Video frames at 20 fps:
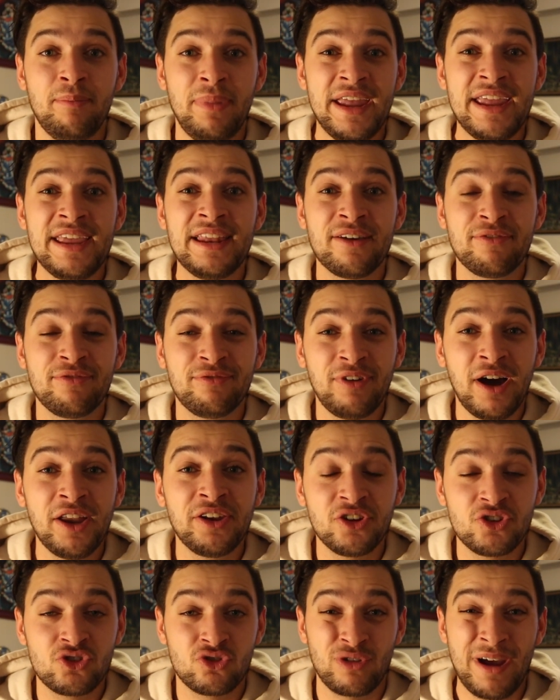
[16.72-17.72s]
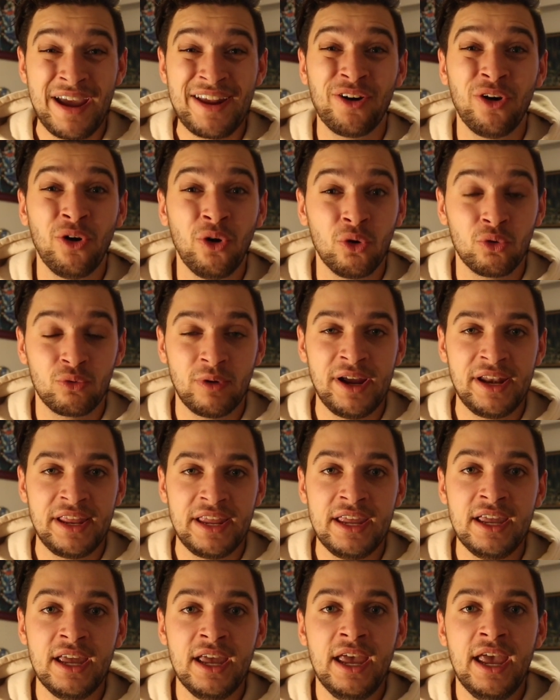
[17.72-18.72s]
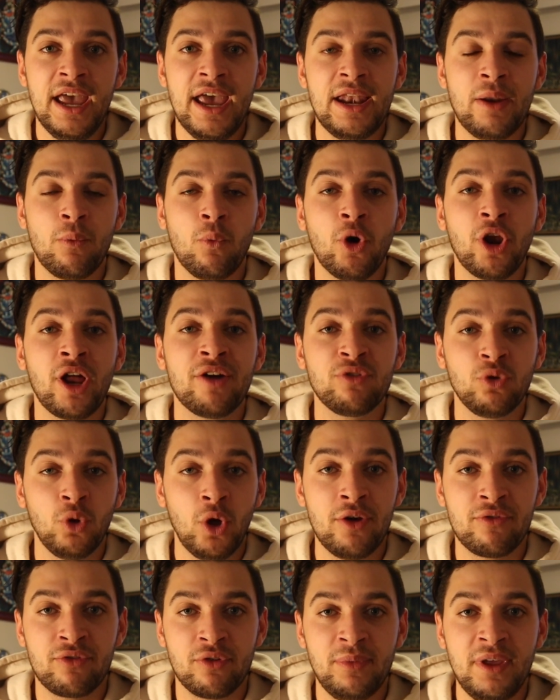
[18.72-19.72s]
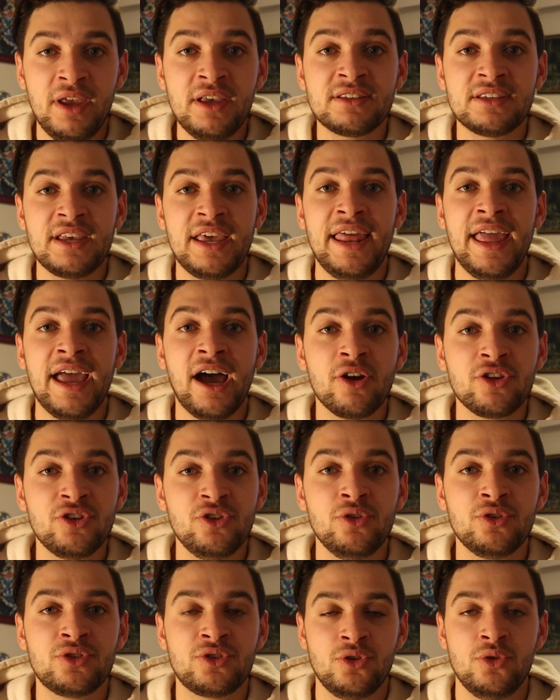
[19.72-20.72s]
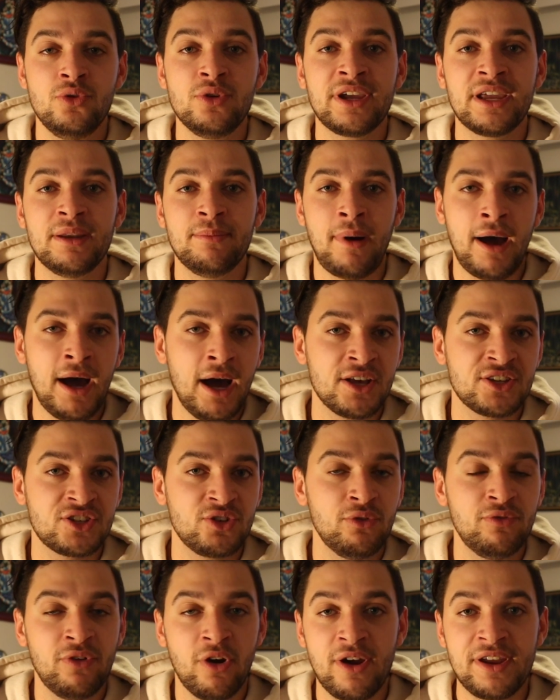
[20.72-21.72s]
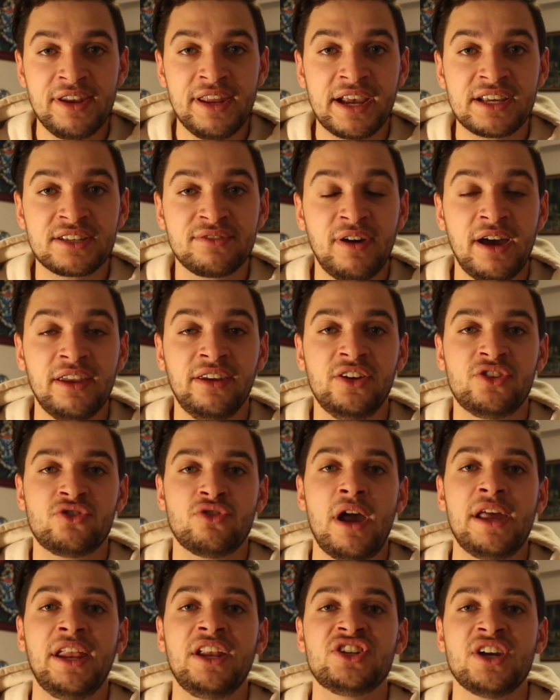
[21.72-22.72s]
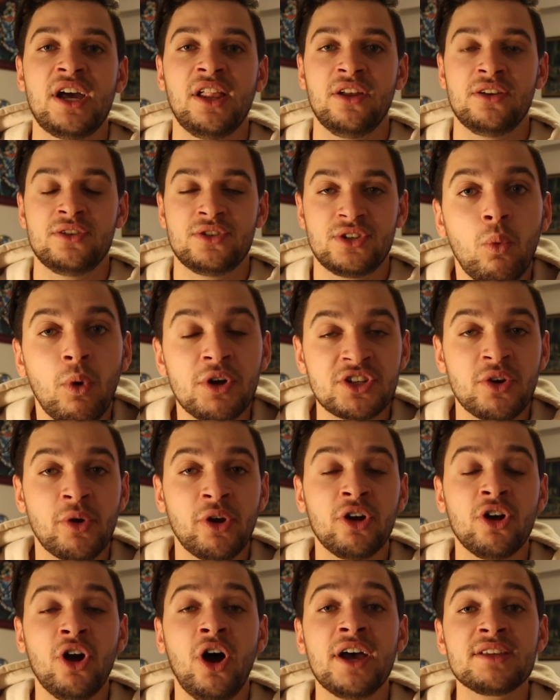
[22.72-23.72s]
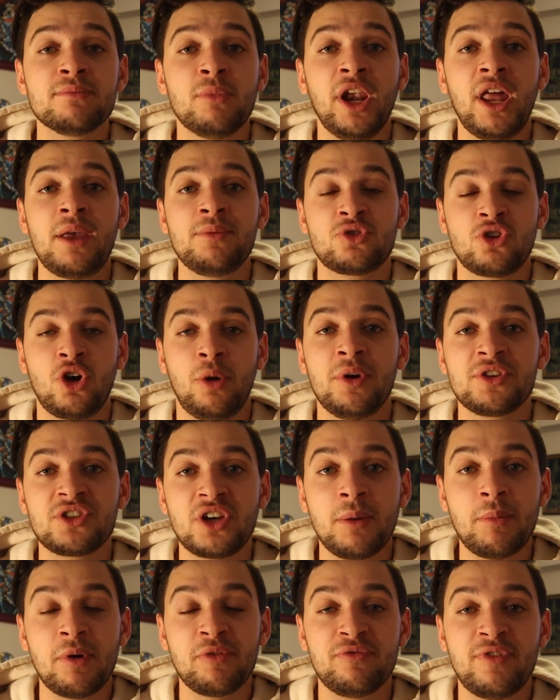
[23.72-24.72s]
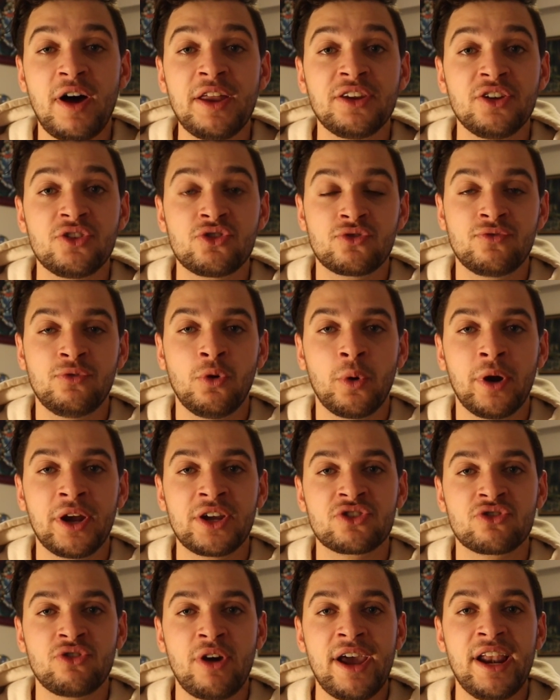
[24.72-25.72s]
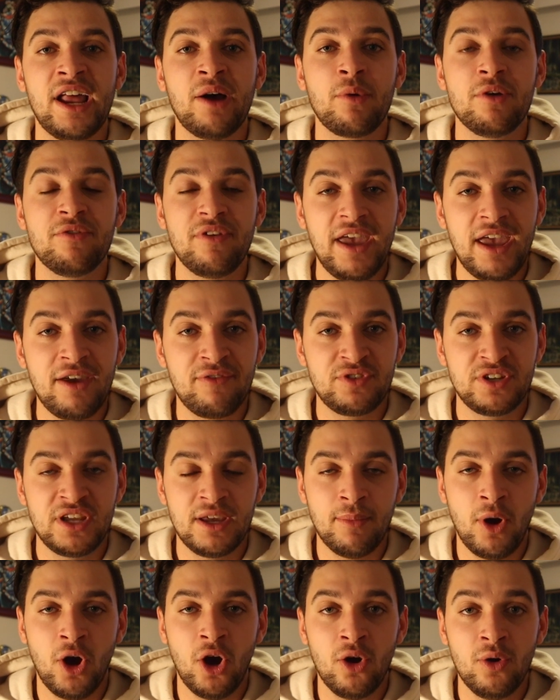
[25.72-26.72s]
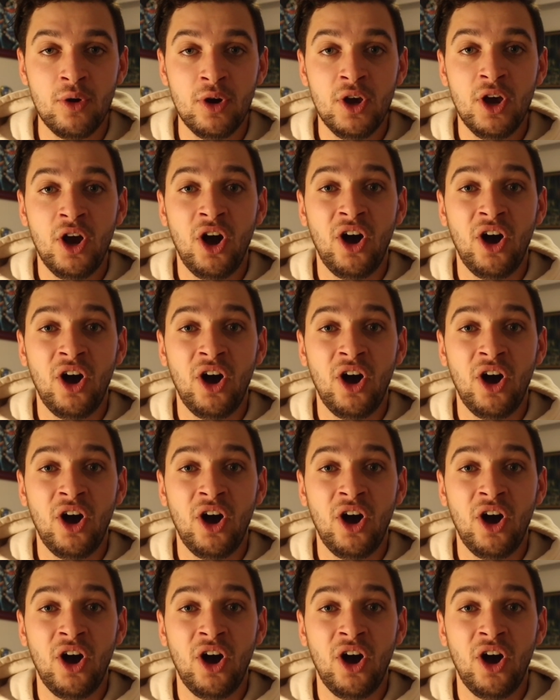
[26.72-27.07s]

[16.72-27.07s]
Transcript: being a funded trader already, and what I've learned from this and how you too can pass your very next funded trading challenge. What's going on, guys? My name's Thomas. I'm a funded Forex trader with FTMO.